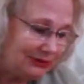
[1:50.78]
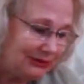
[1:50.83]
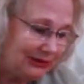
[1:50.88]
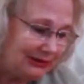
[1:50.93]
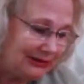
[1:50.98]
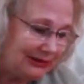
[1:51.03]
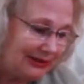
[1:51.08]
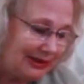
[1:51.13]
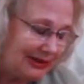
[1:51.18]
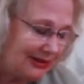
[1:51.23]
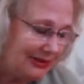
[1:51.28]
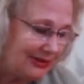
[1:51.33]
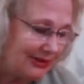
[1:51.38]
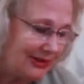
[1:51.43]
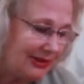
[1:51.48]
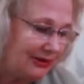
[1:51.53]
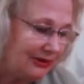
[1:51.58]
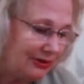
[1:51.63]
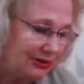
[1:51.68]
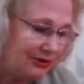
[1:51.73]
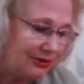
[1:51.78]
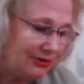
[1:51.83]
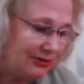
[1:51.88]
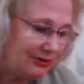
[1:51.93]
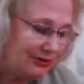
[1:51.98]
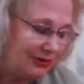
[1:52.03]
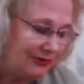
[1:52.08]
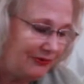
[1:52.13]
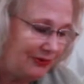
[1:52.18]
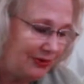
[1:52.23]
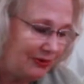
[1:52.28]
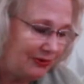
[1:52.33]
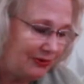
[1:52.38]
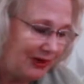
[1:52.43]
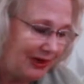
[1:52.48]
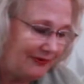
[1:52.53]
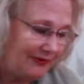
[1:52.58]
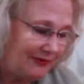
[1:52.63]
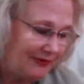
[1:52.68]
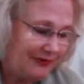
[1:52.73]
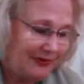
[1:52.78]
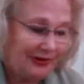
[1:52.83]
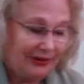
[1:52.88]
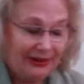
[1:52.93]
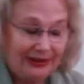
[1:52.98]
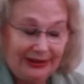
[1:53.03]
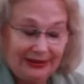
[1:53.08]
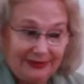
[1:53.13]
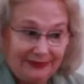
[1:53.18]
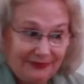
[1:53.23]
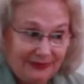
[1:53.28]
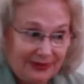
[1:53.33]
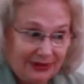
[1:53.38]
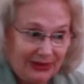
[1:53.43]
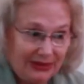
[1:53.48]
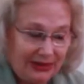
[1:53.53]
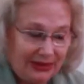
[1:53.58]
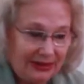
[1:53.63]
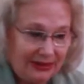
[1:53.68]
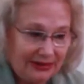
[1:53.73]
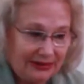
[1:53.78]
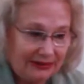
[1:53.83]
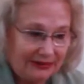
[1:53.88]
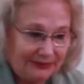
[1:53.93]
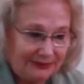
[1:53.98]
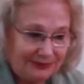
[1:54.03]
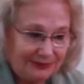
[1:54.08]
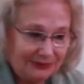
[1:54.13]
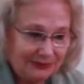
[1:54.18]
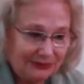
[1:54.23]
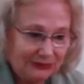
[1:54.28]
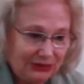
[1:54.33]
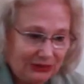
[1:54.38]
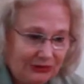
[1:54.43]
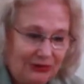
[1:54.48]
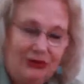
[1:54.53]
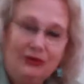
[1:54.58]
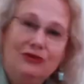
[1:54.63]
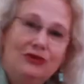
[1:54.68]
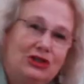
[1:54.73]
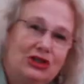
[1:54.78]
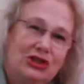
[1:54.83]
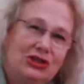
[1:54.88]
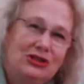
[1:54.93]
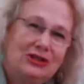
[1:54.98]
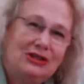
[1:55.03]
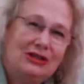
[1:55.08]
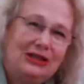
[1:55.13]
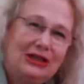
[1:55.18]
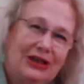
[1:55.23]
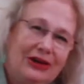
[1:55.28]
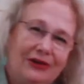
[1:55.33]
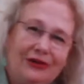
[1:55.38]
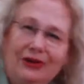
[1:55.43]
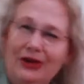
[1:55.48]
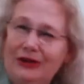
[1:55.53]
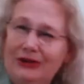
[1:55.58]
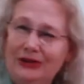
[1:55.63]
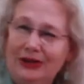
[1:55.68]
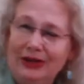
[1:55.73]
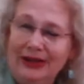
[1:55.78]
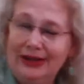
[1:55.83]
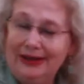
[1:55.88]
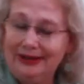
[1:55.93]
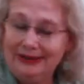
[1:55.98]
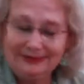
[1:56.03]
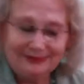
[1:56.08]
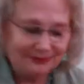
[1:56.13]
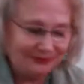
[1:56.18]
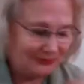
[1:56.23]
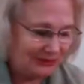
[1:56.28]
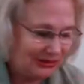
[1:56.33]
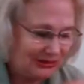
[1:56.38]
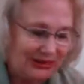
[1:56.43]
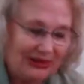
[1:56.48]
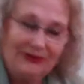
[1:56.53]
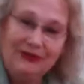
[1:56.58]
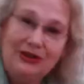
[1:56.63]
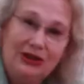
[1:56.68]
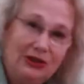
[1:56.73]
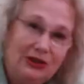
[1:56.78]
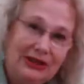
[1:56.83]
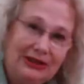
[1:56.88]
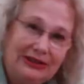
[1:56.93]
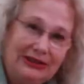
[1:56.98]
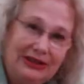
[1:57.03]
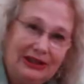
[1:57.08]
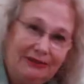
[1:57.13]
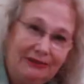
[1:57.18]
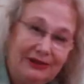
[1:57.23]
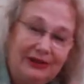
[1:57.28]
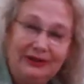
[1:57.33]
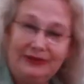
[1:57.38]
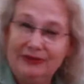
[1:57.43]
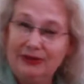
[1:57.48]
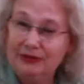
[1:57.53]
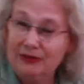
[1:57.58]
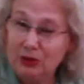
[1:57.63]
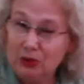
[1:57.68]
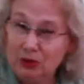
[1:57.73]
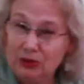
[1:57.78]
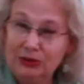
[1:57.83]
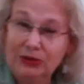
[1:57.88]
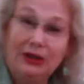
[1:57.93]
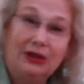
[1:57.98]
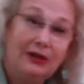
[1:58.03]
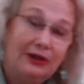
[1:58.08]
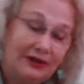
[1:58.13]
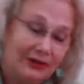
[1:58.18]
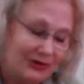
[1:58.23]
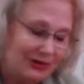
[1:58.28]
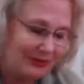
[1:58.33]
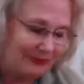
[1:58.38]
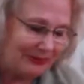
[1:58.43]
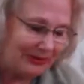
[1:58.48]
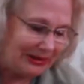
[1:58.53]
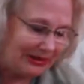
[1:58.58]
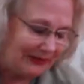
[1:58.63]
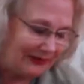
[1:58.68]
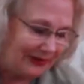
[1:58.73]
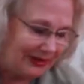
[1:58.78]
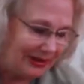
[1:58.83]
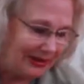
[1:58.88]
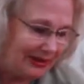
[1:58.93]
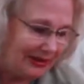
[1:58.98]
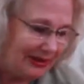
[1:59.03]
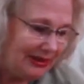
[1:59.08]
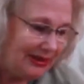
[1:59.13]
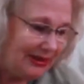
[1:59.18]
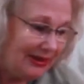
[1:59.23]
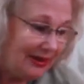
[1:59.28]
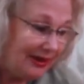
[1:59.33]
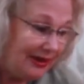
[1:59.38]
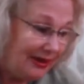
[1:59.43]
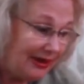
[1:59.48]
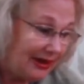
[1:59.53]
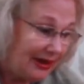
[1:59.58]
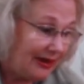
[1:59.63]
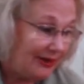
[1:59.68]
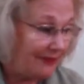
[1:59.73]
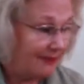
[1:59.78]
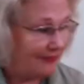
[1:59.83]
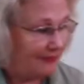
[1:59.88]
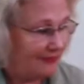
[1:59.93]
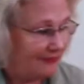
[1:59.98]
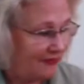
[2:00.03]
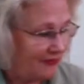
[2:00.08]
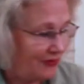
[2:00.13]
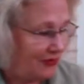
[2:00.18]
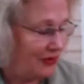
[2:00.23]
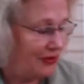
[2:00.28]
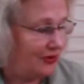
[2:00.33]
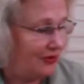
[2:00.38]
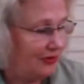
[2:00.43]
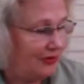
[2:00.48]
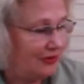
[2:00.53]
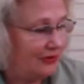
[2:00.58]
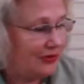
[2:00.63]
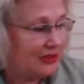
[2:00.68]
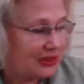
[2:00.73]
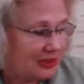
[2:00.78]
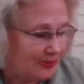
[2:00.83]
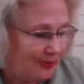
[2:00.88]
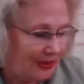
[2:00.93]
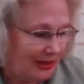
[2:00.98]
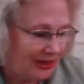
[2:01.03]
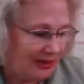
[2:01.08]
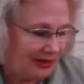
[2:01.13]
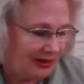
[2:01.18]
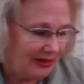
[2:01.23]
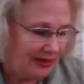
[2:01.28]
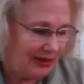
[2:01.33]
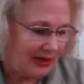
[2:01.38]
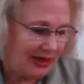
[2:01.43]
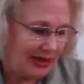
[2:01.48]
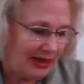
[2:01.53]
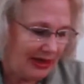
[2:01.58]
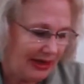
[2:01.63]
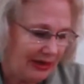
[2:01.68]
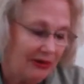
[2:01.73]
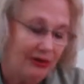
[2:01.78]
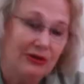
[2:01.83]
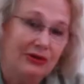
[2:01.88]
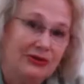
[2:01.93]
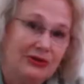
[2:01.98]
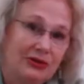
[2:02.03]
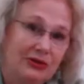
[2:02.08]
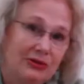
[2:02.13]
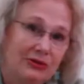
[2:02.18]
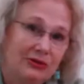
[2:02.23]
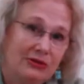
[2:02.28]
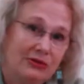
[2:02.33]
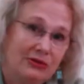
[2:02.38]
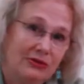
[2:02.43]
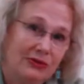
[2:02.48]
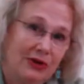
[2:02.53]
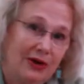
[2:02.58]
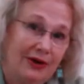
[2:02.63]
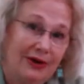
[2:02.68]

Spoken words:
it's a nice thing to do if you have a feeling like there's just underlying scent that you'd like to get rid of. You have an old dog or something like that. For this pan, I also,